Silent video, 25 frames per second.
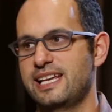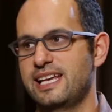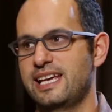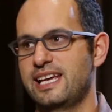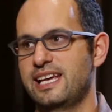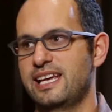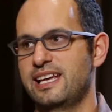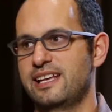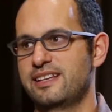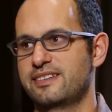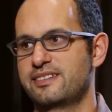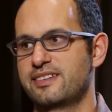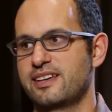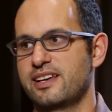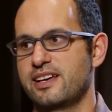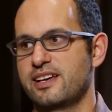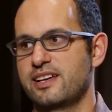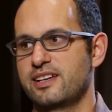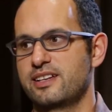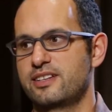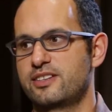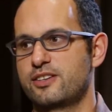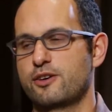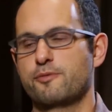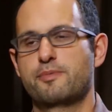is,
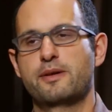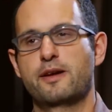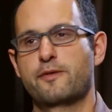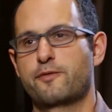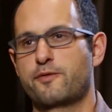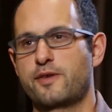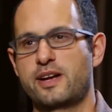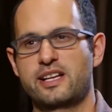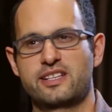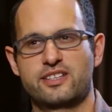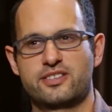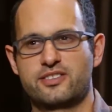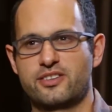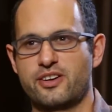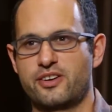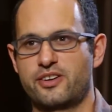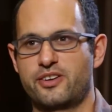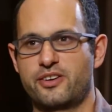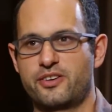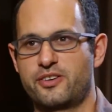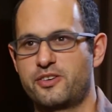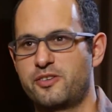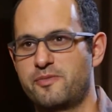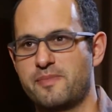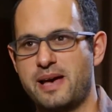don't be afraid to show
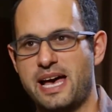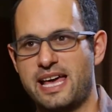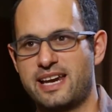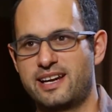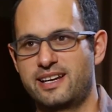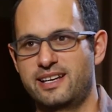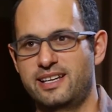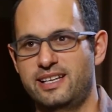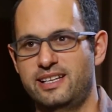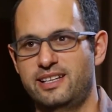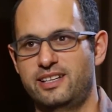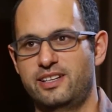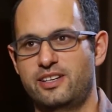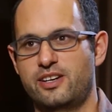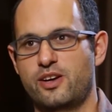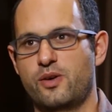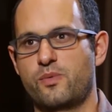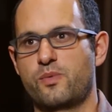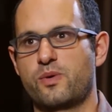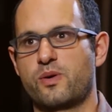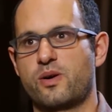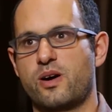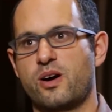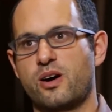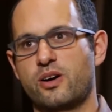your humanity.
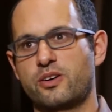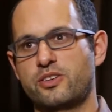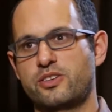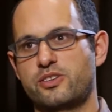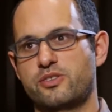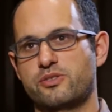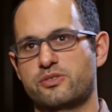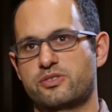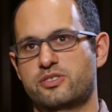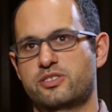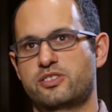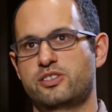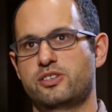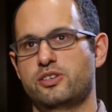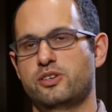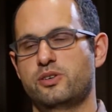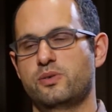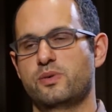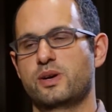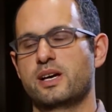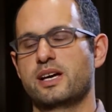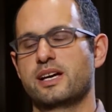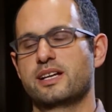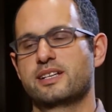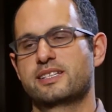We're all used
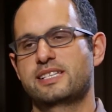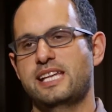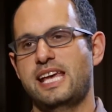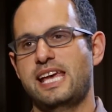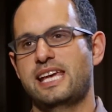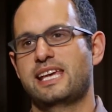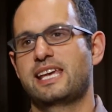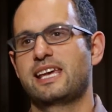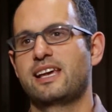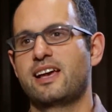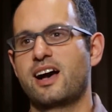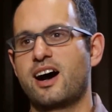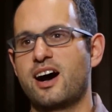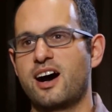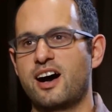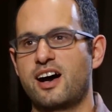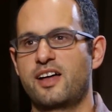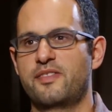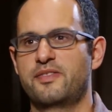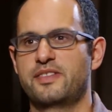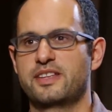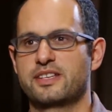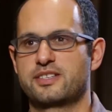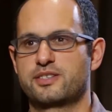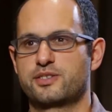to taking
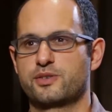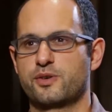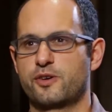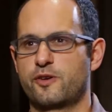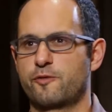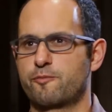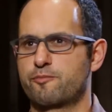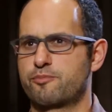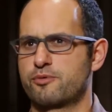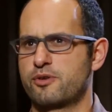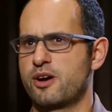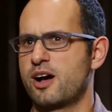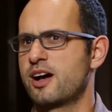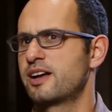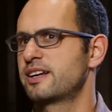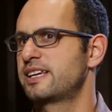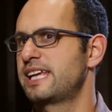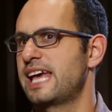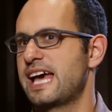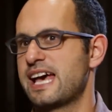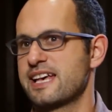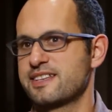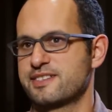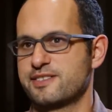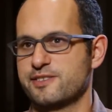on this sort of
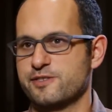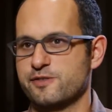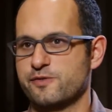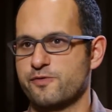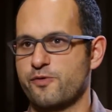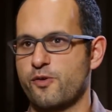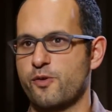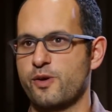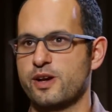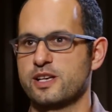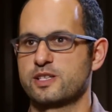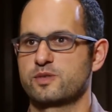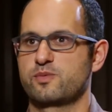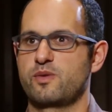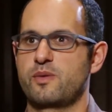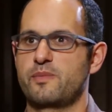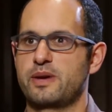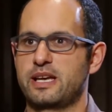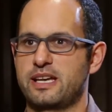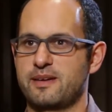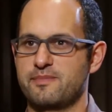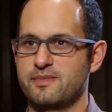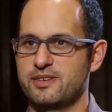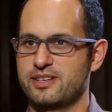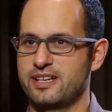broadcaster's voice when we
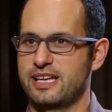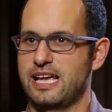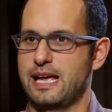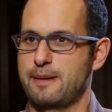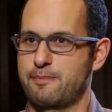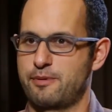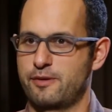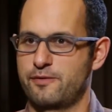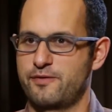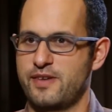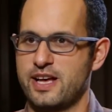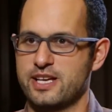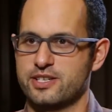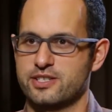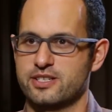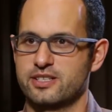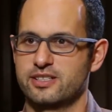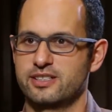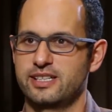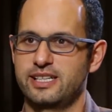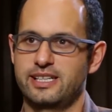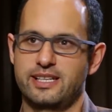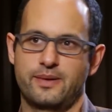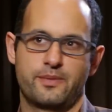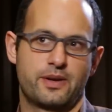communicate
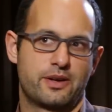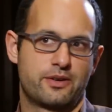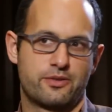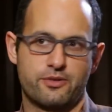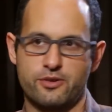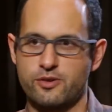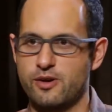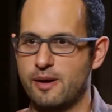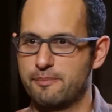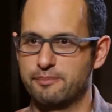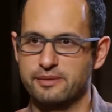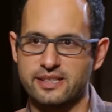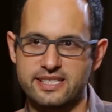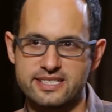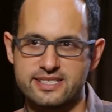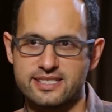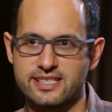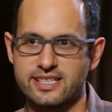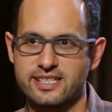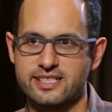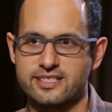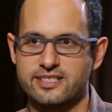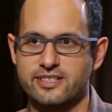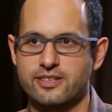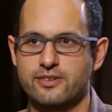professionally that we grew up
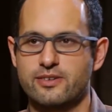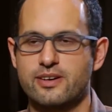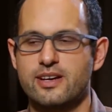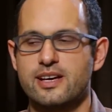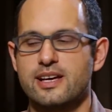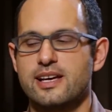listening to.